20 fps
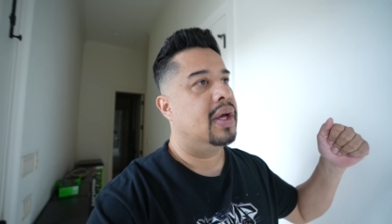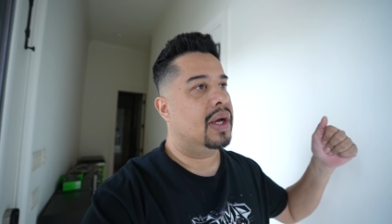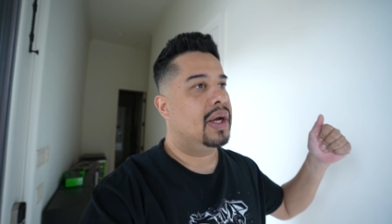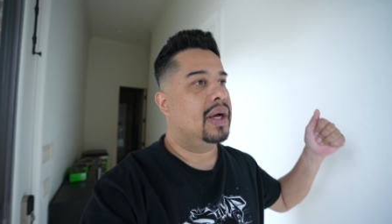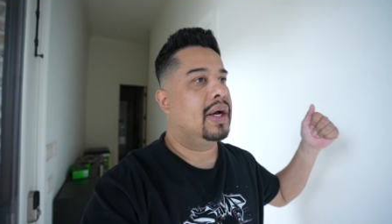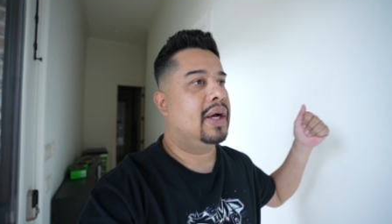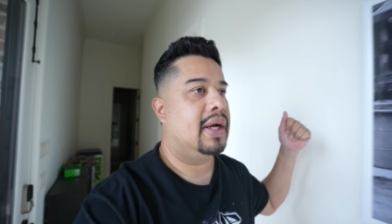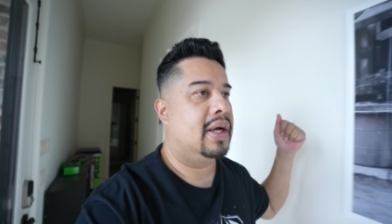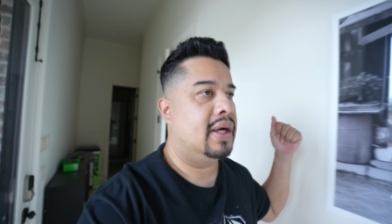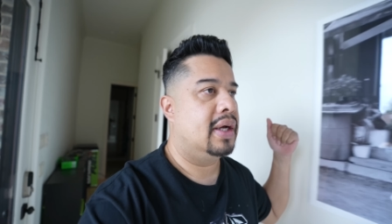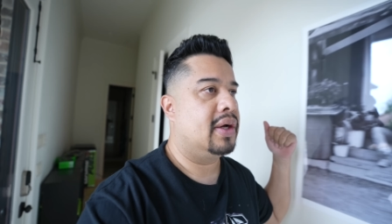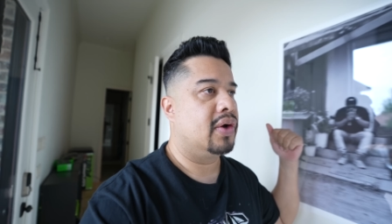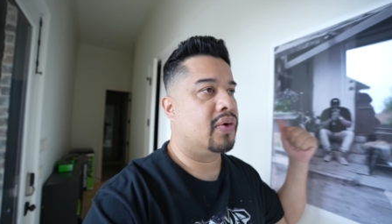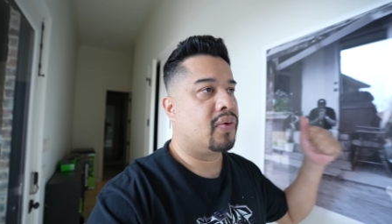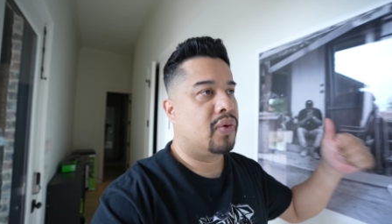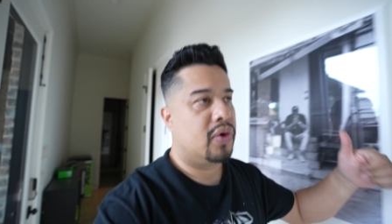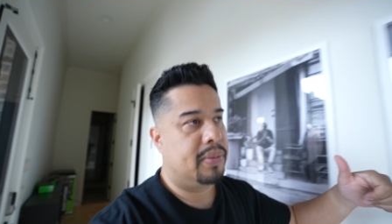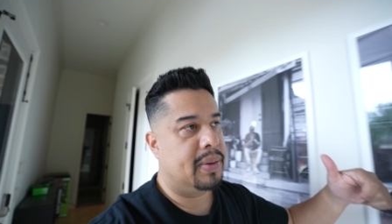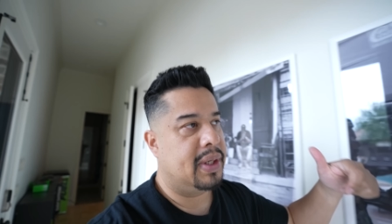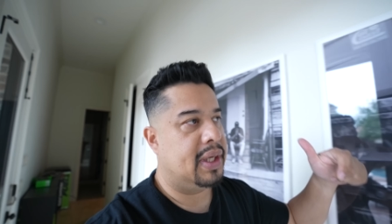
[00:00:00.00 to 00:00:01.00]
uh,
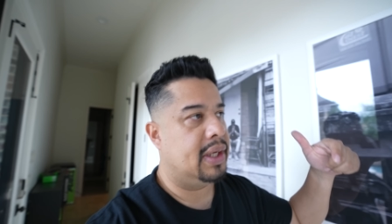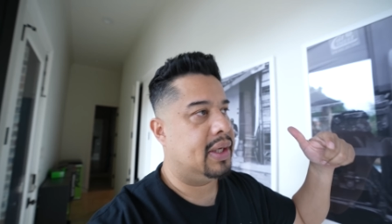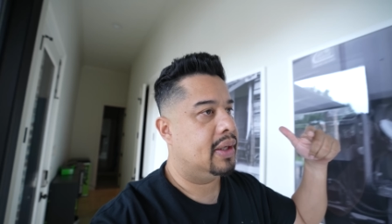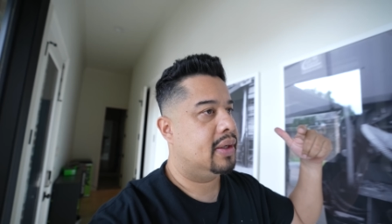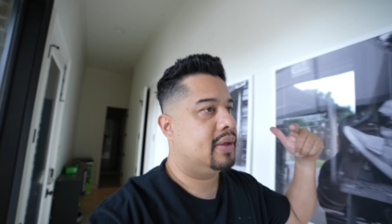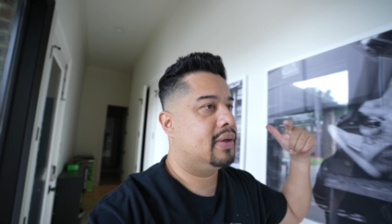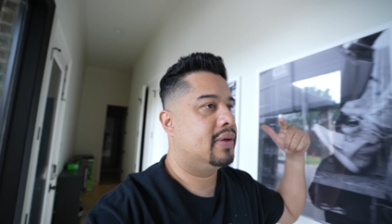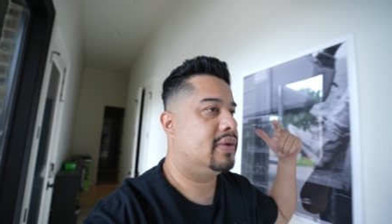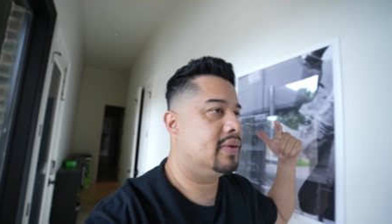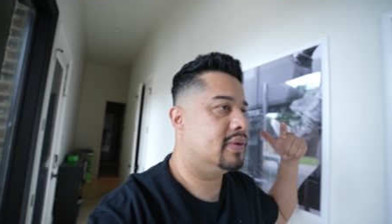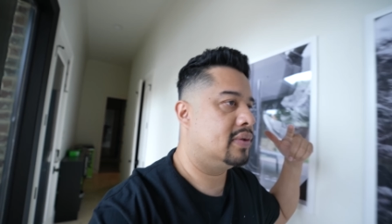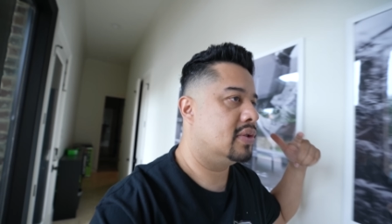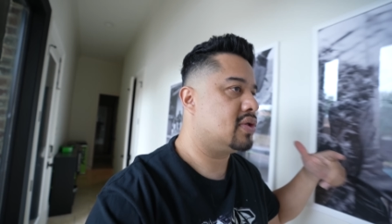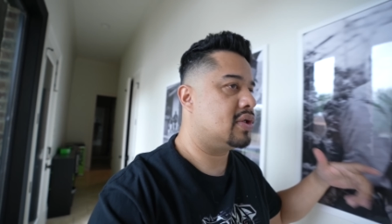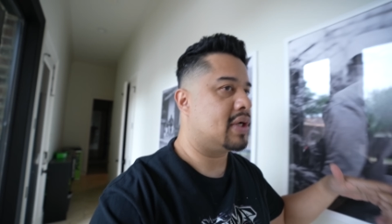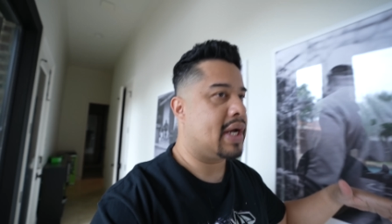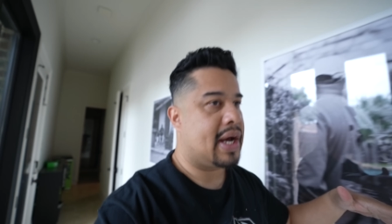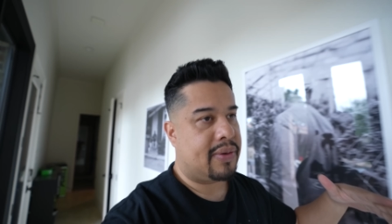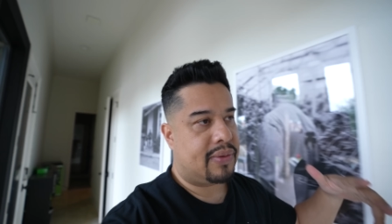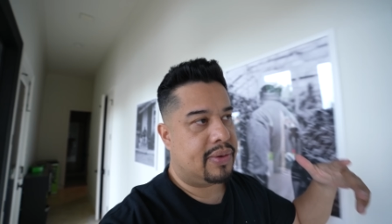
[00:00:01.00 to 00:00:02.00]
grooming,
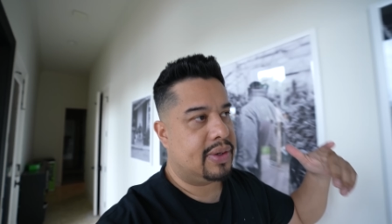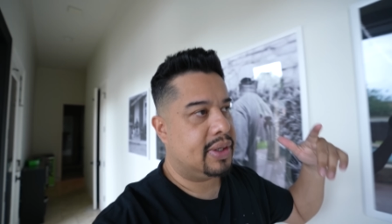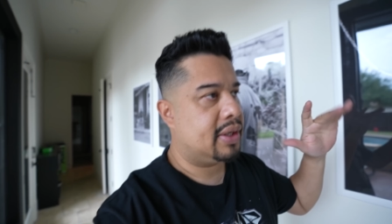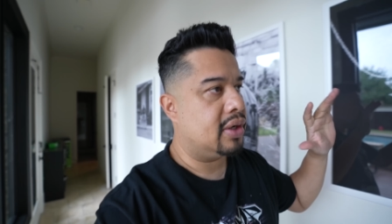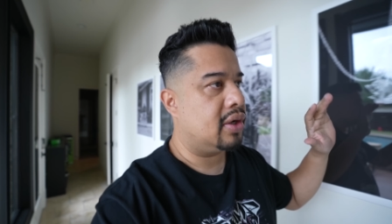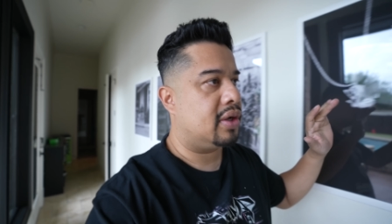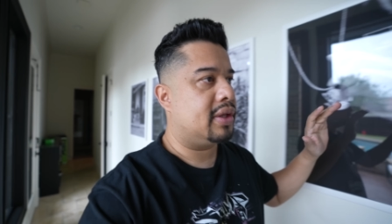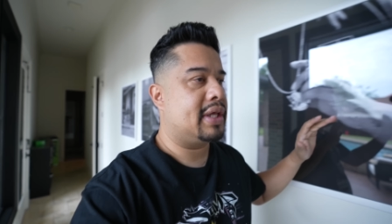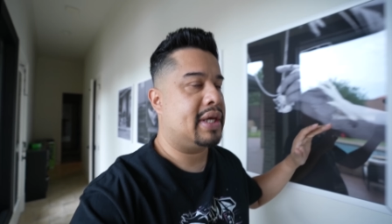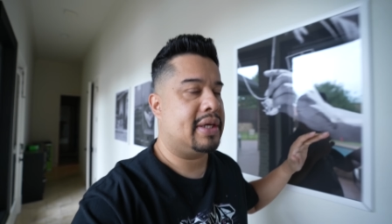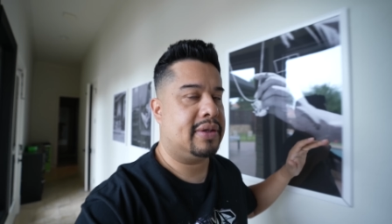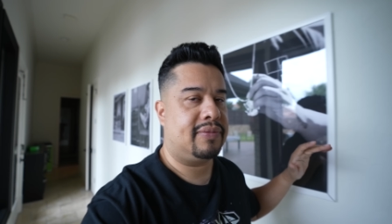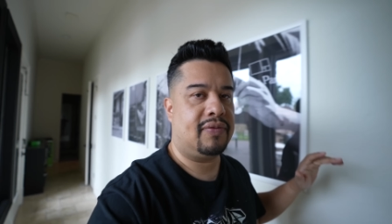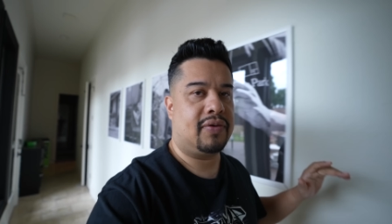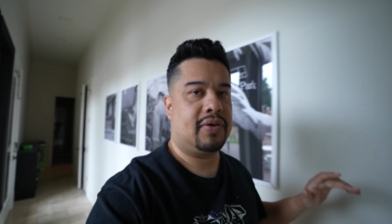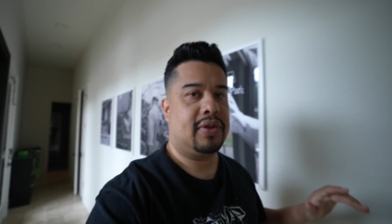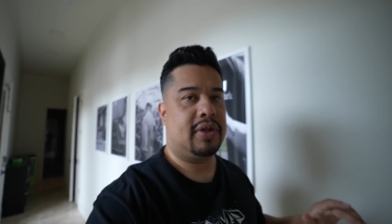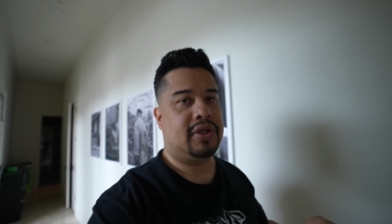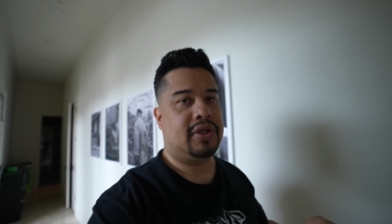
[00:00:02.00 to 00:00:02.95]
showering, all that for the